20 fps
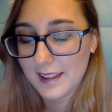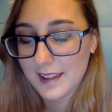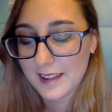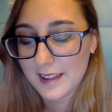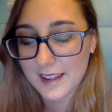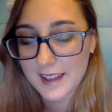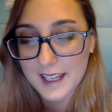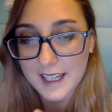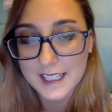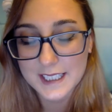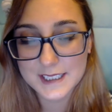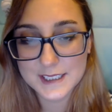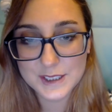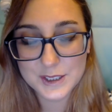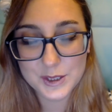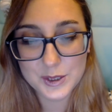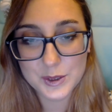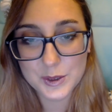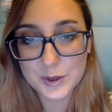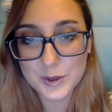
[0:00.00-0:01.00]
thanks
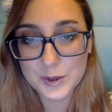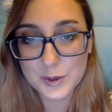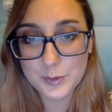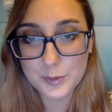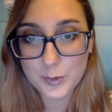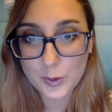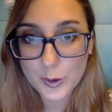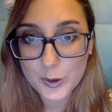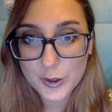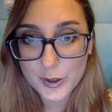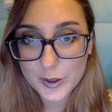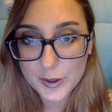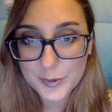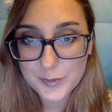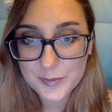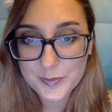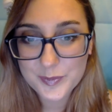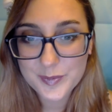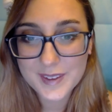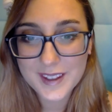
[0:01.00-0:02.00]
to Porter,
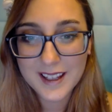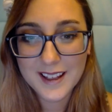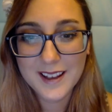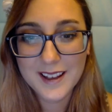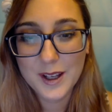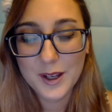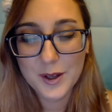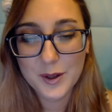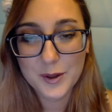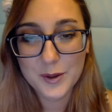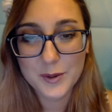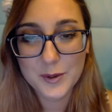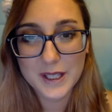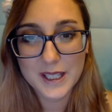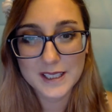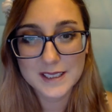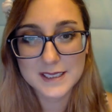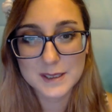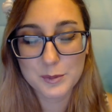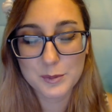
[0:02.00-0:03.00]
who
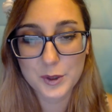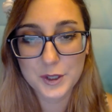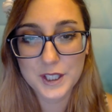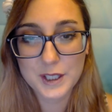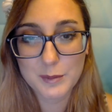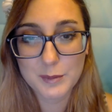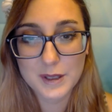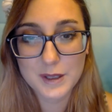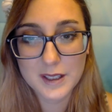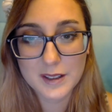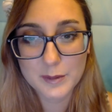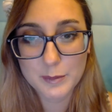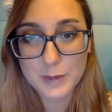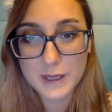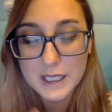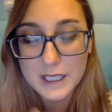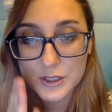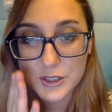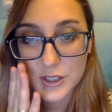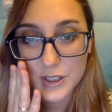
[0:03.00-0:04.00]
is supporting me on
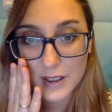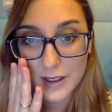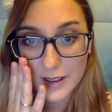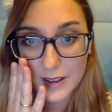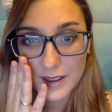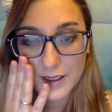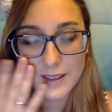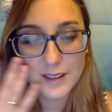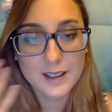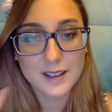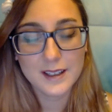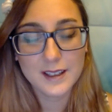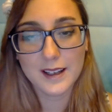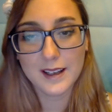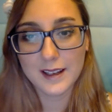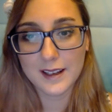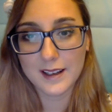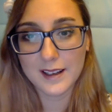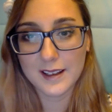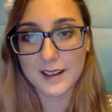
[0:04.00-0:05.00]
Patreon
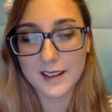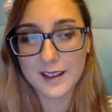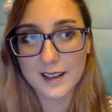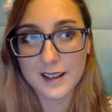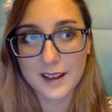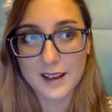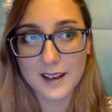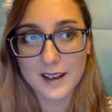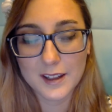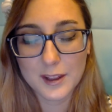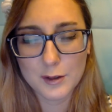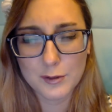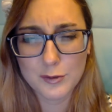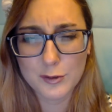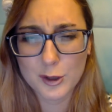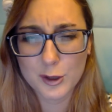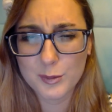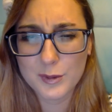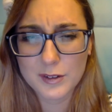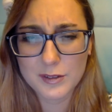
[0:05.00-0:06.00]
in the
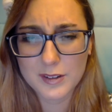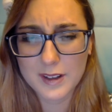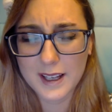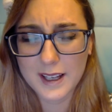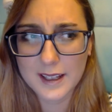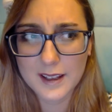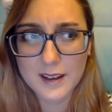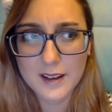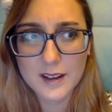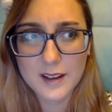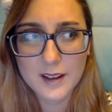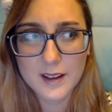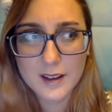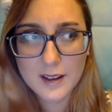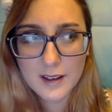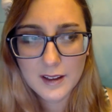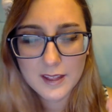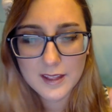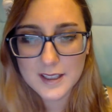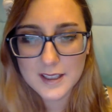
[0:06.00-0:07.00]
form of like
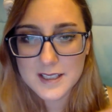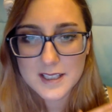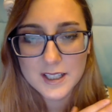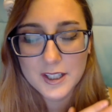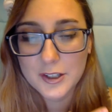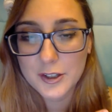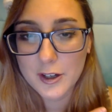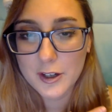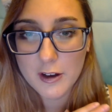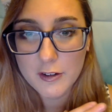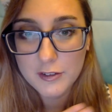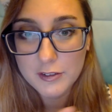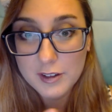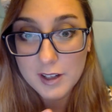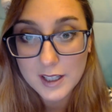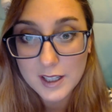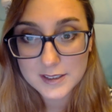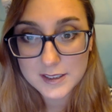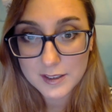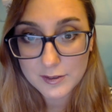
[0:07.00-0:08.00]
the tier of
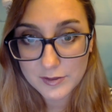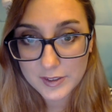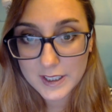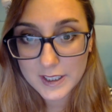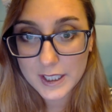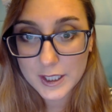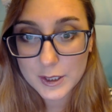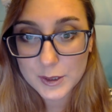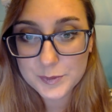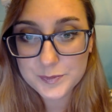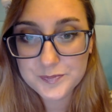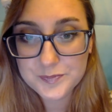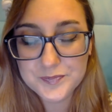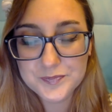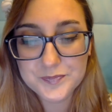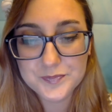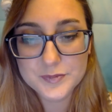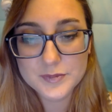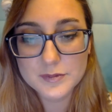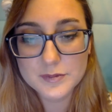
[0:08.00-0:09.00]
custom video.
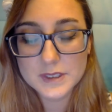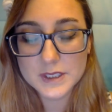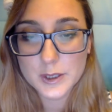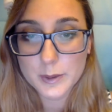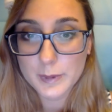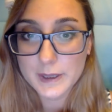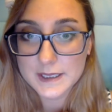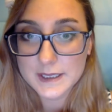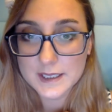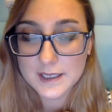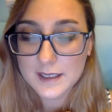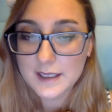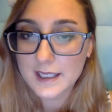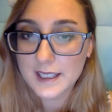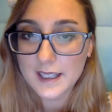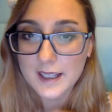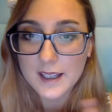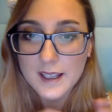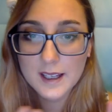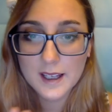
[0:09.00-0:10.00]
So basically,
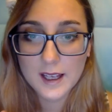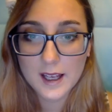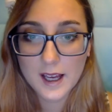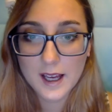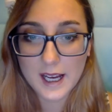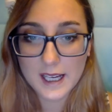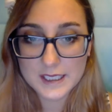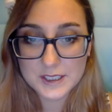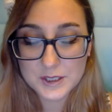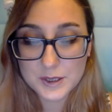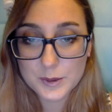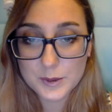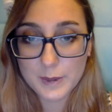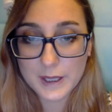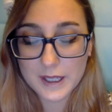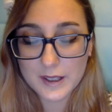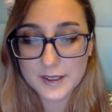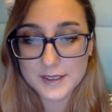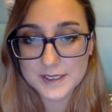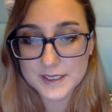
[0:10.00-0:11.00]
I do
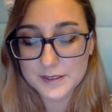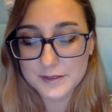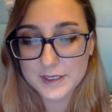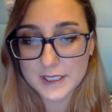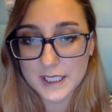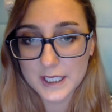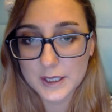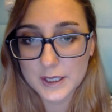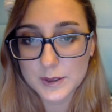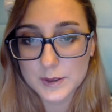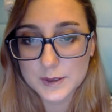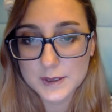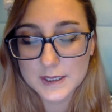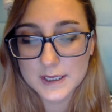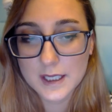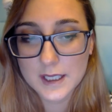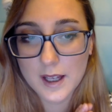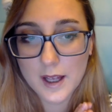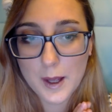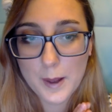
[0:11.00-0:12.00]
make custom videos,
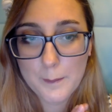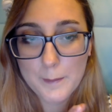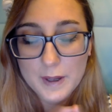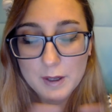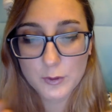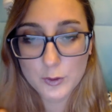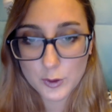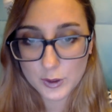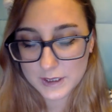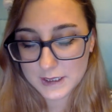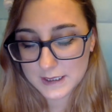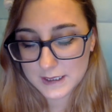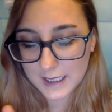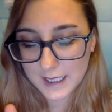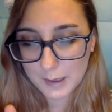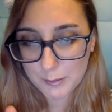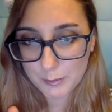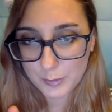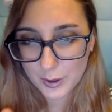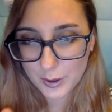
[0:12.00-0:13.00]
but of course they
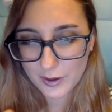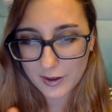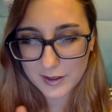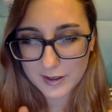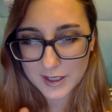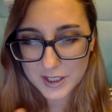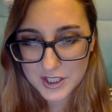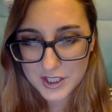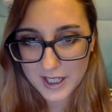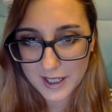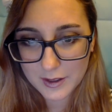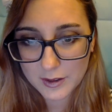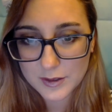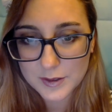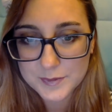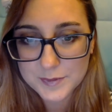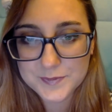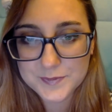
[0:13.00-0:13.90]
get put on the channel.